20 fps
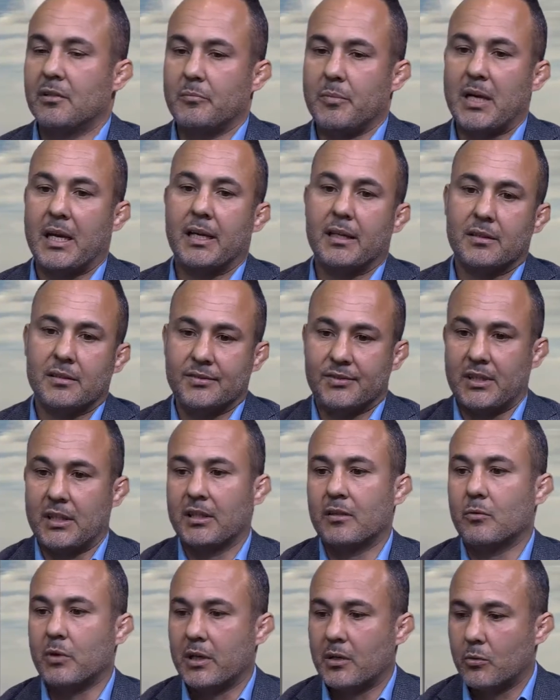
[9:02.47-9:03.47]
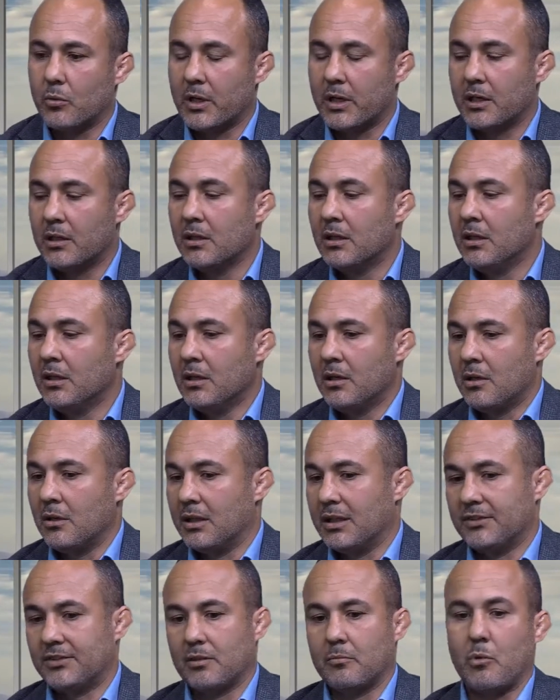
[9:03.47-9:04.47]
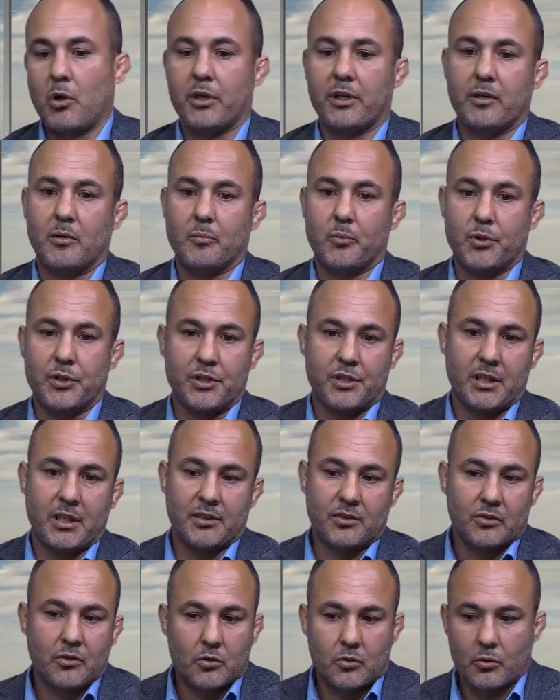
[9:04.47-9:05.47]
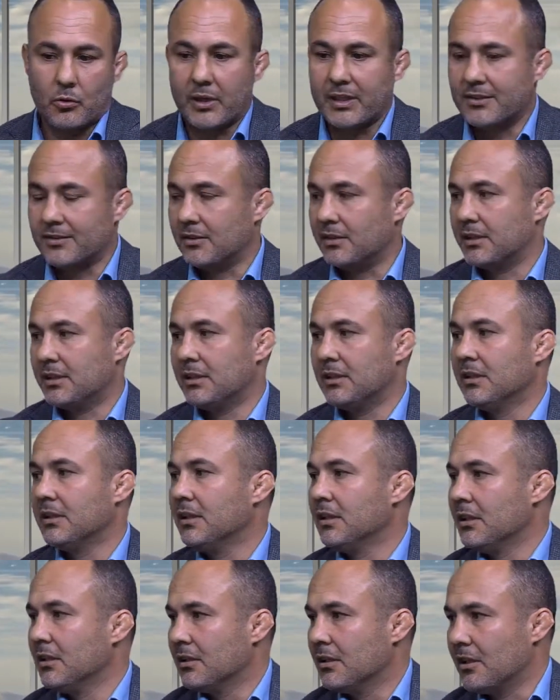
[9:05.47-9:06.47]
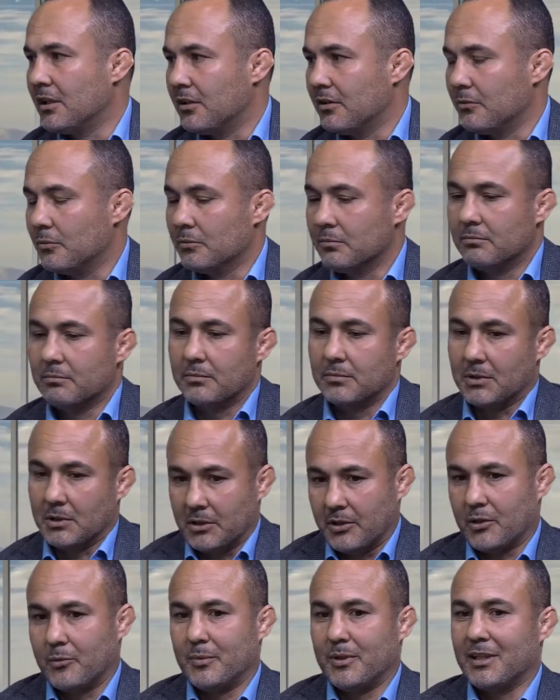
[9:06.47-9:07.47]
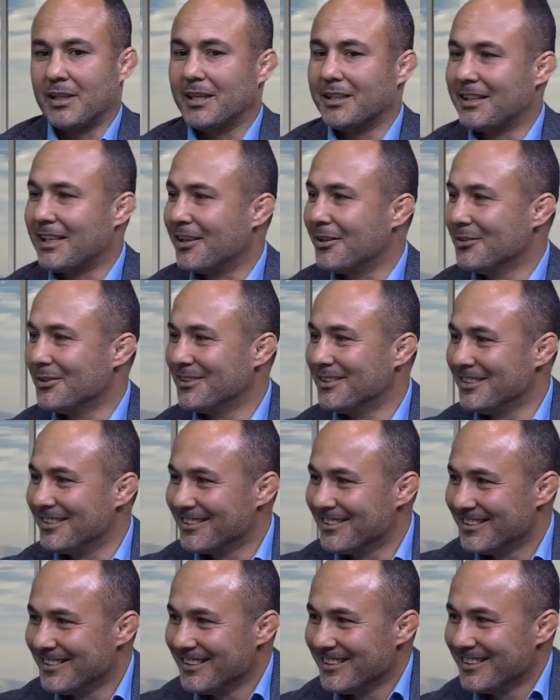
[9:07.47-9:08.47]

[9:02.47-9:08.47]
to buy it and sell it right away unless the market appreciates crazily. Yeah. Uh, a little bit like now. a little